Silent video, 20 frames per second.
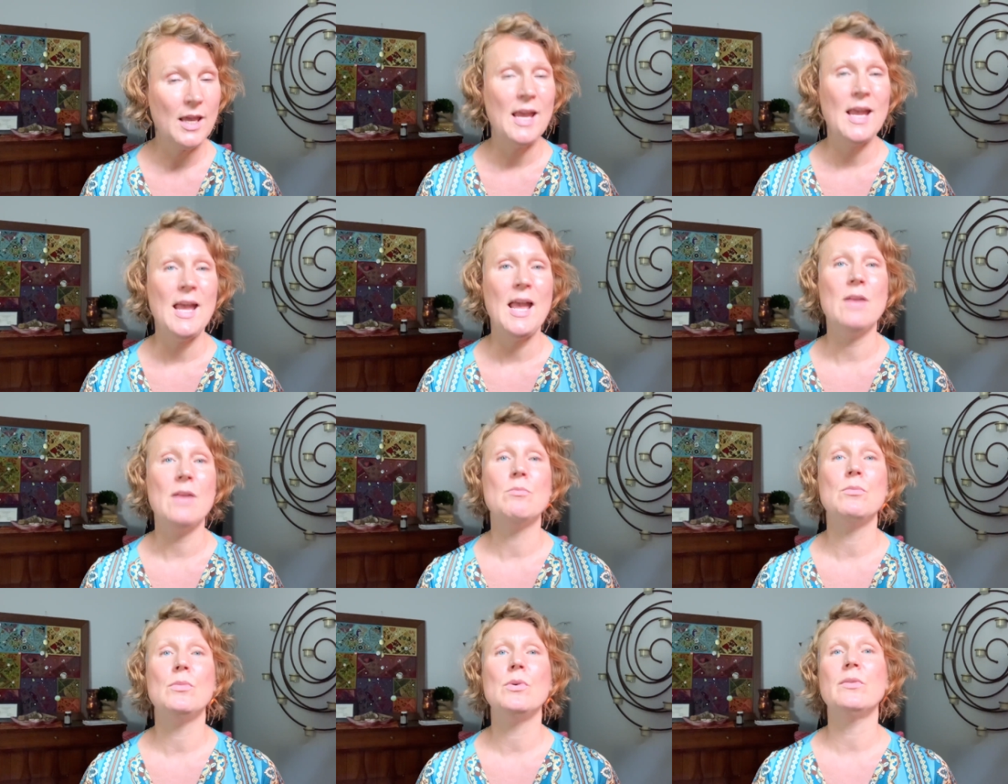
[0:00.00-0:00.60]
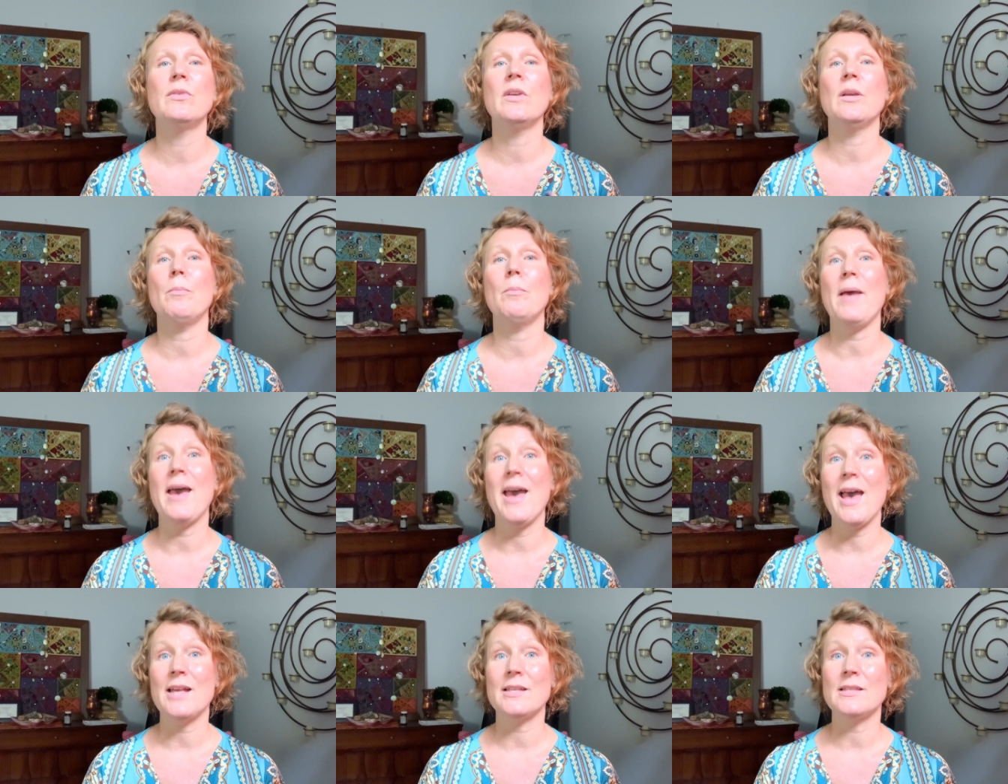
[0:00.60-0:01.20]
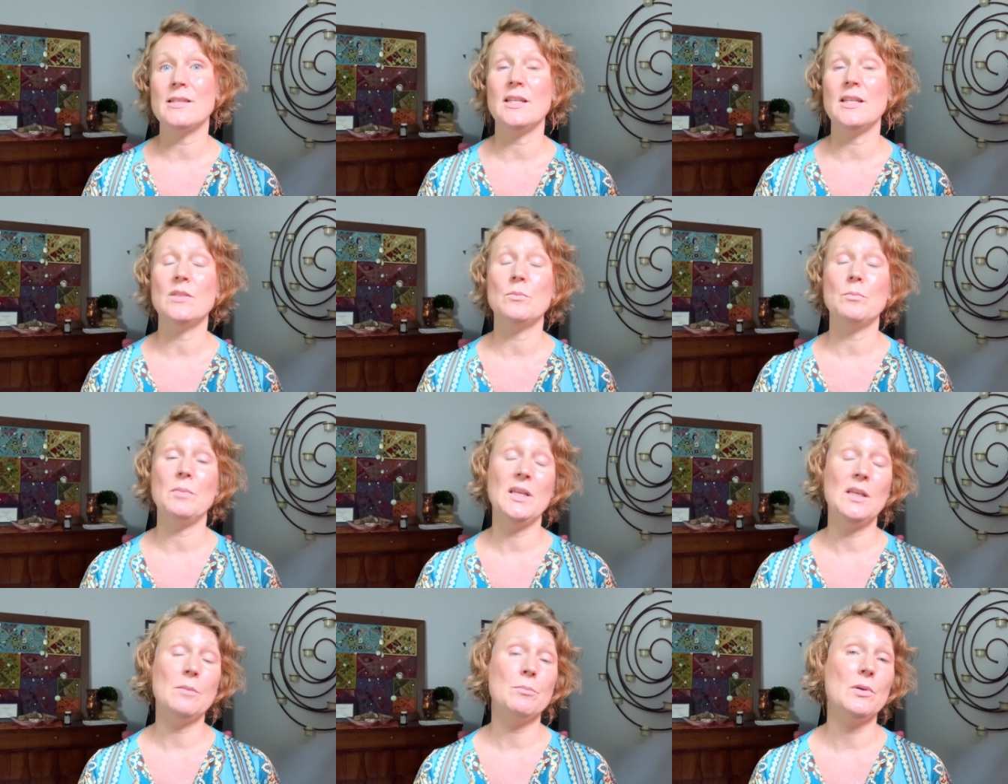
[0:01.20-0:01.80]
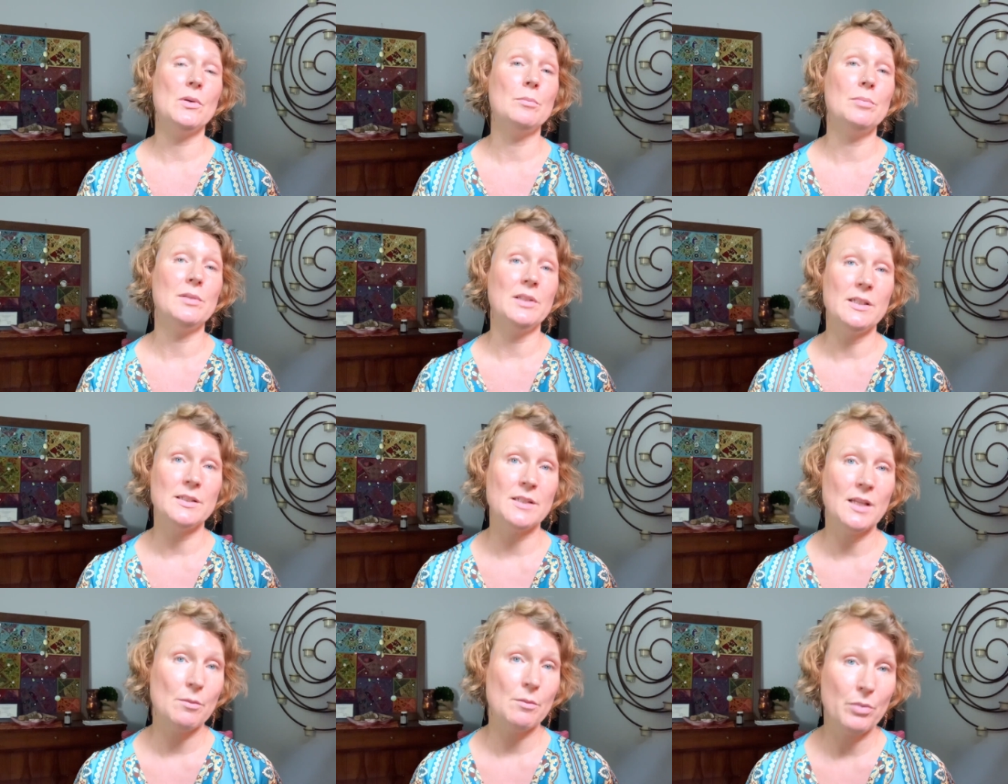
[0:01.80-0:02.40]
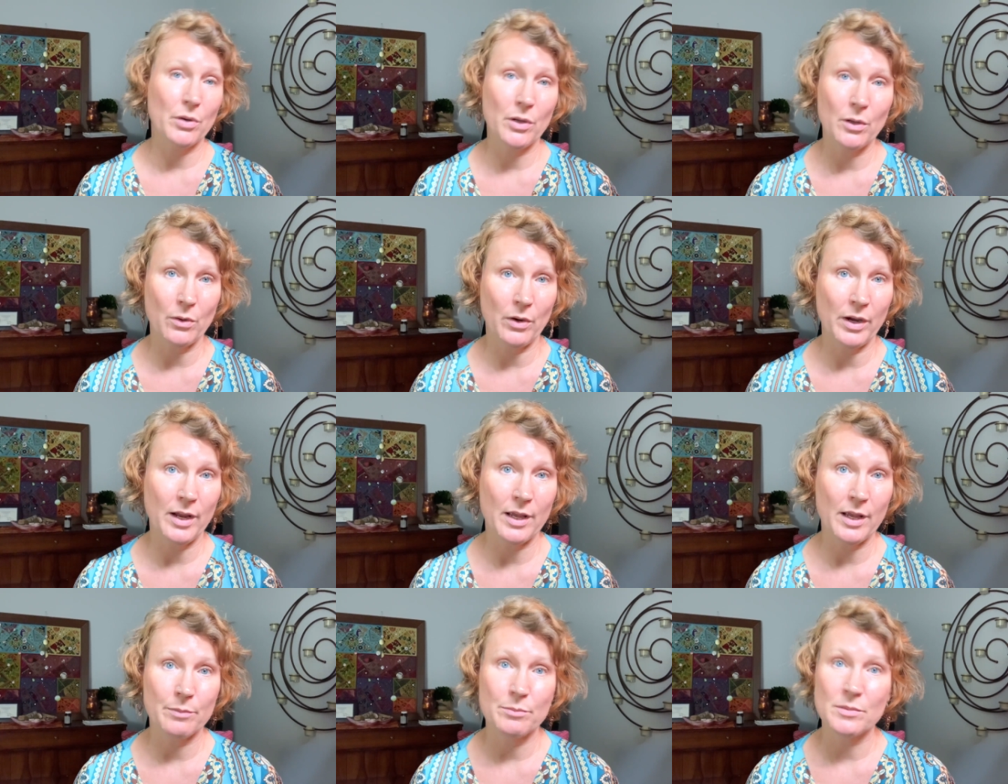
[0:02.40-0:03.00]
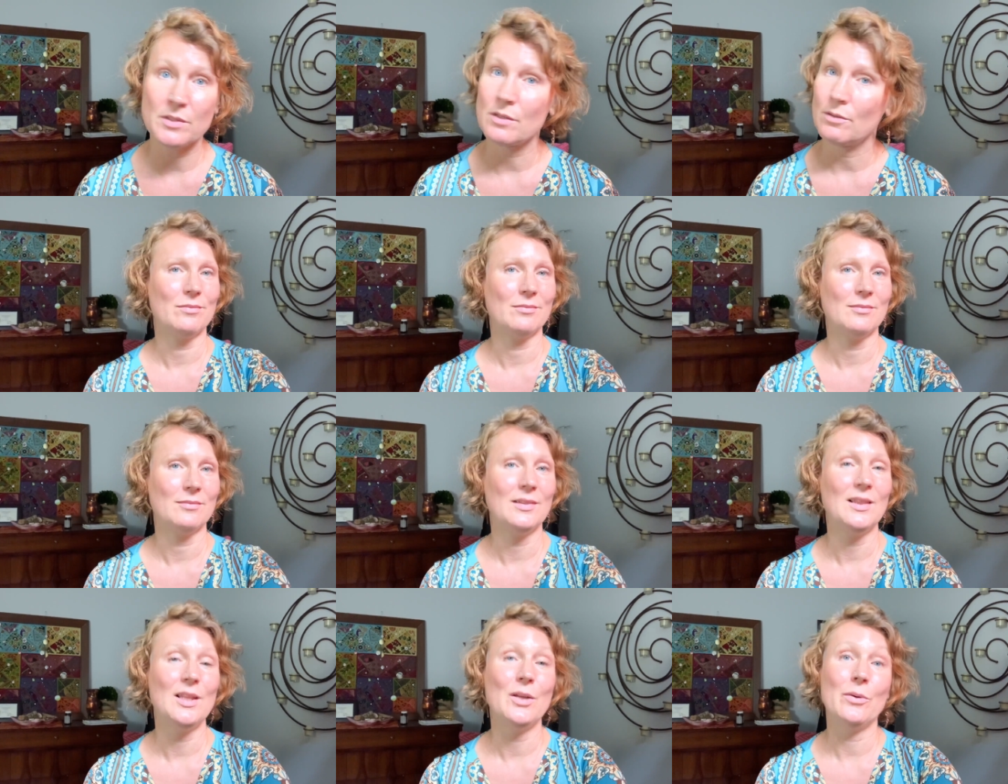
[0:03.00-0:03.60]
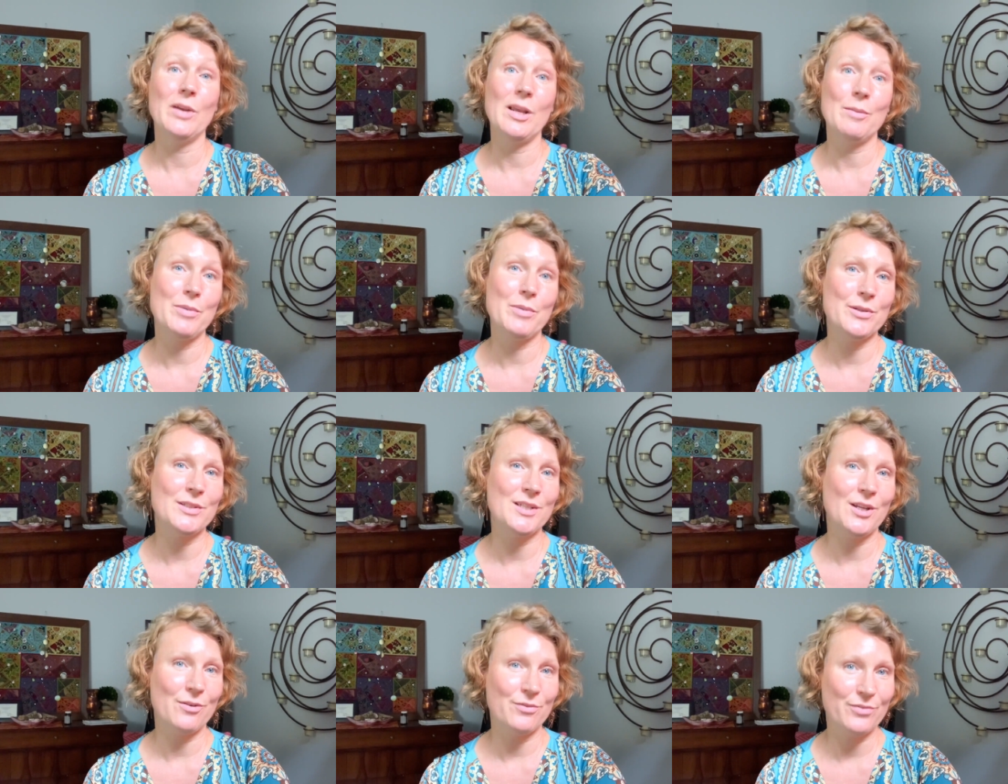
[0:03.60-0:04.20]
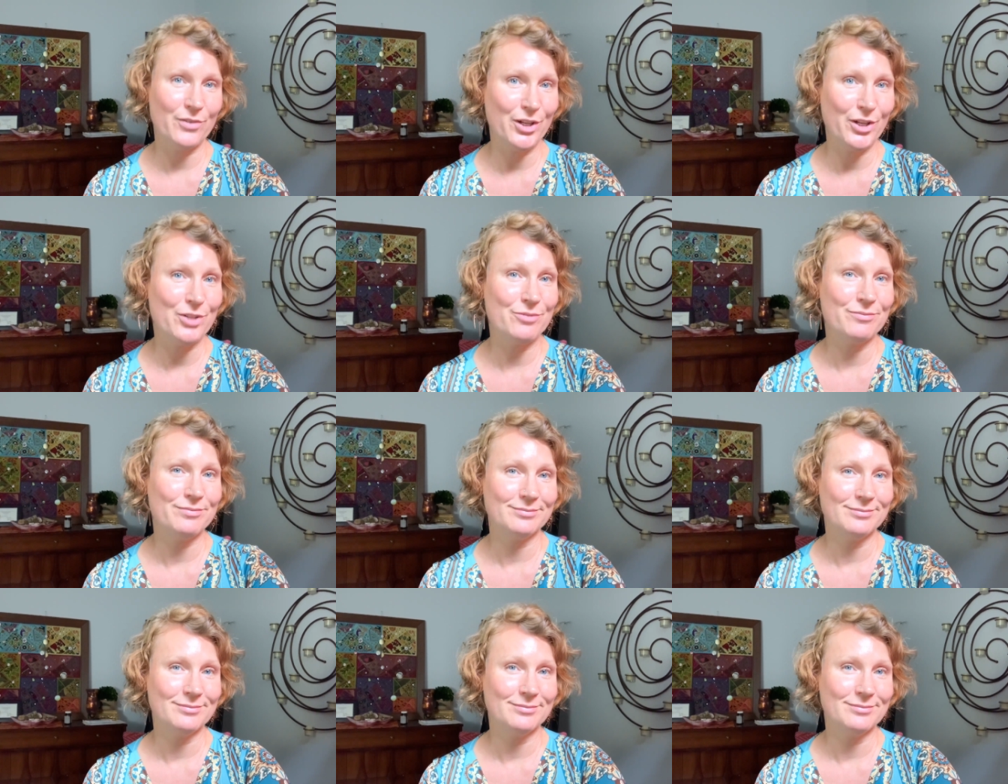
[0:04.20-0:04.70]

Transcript: and moving past these people-pleasing programs, Lorraine Bo's here for you.